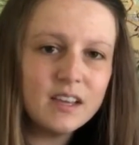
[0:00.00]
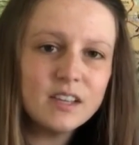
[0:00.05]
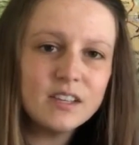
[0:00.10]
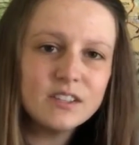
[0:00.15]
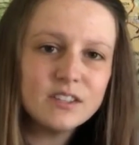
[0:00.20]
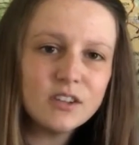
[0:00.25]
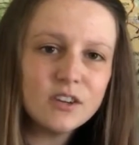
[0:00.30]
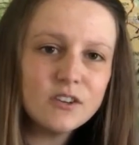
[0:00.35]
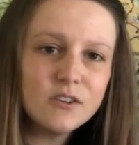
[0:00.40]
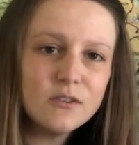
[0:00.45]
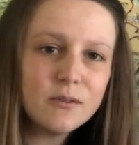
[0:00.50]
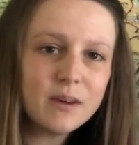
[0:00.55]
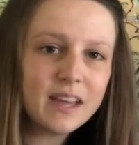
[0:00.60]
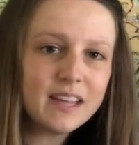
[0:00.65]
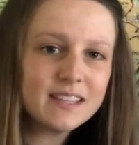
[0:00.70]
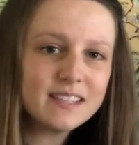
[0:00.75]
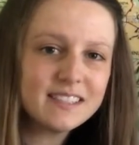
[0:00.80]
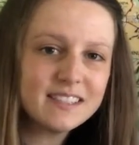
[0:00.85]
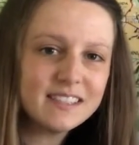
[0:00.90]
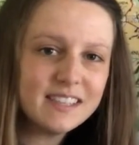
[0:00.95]
So you
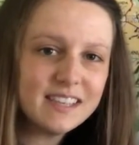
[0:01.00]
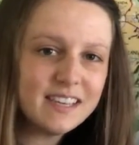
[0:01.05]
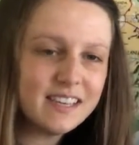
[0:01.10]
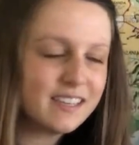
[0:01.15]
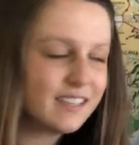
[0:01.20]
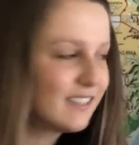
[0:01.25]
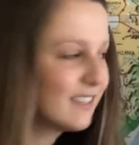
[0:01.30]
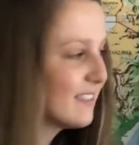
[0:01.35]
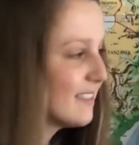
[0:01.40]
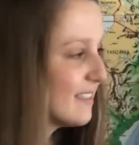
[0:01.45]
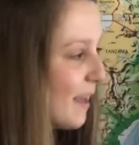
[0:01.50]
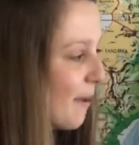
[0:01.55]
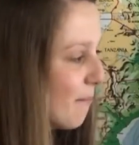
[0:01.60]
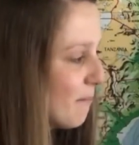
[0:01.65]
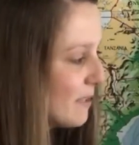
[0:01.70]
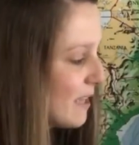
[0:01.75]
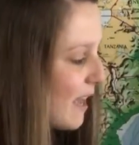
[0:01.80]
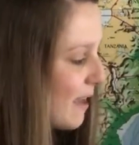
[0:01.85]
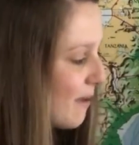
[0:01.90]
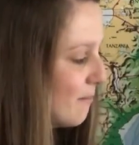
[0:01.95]
can see
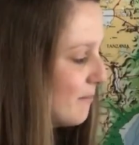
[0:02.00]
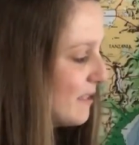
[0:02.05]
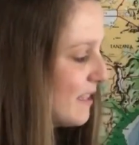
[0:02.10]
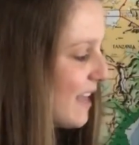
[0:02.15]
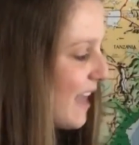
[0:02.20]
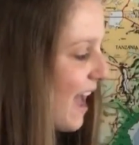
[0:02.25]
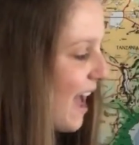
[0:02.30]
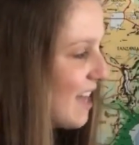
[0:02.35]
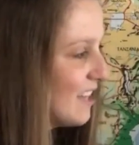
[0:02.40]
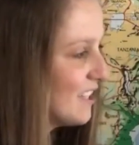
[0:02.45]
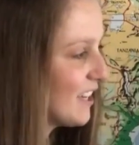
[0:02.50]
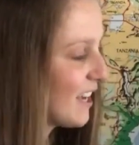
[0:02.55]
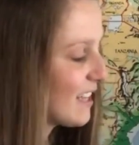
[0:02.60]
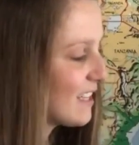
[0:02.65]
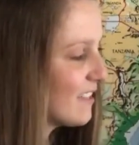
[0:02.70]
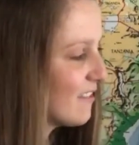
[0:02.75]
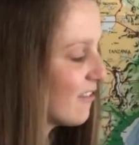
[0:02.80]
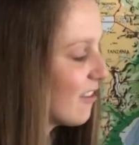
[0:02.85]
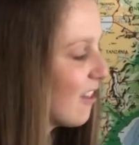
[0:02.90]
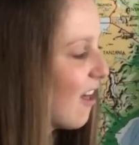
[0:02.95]
sometimes the
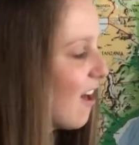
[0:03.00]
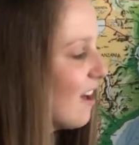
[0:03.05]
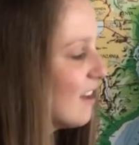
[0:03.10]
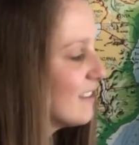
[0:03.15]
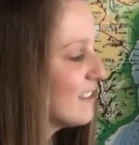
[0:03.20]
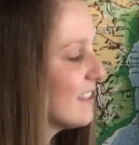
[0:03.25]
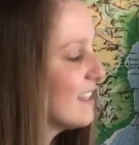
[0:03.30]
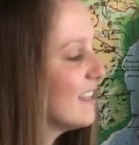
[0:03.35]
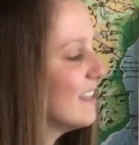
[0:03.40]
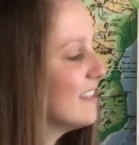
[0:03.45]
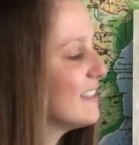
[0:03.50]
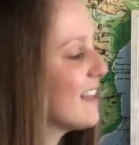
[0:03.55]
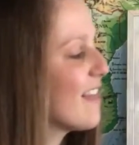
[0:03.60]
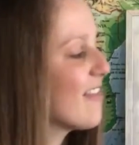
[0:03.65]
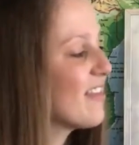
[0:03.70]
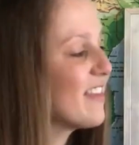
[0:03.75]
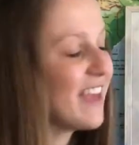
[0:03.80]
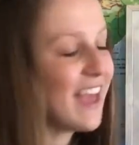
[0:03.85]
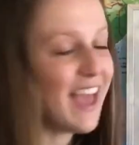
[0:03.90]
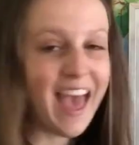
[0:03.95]
adjective clause is
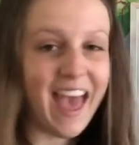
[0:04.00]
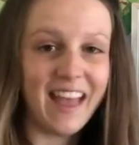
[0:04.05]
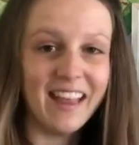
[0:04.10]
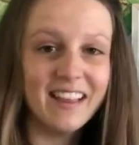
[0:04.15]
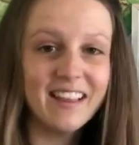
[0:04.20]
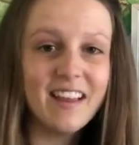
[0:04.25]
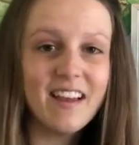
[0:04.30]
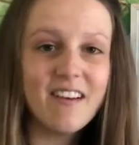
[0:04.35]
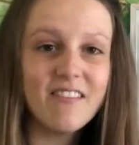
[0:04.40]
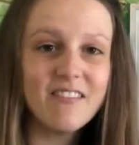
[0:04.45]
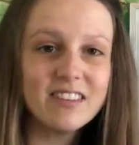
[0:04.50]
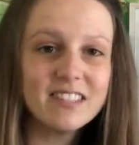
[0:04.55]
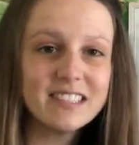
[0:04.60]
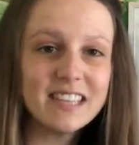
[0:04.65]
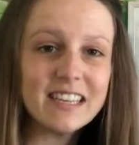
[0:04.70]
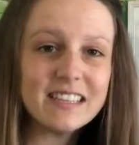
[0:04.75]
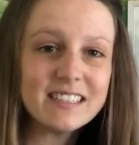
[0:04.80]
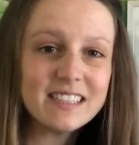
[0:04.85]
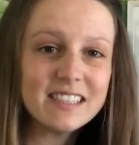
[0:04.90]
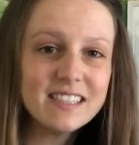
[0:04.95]
at the end of a
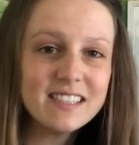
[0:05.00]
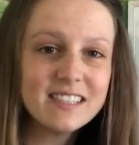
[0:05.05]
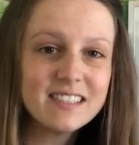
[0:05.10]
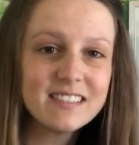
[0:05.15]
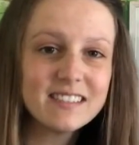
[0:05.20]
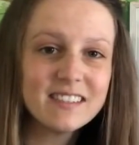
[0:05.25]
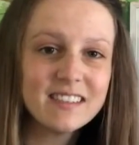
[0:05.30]
sentence,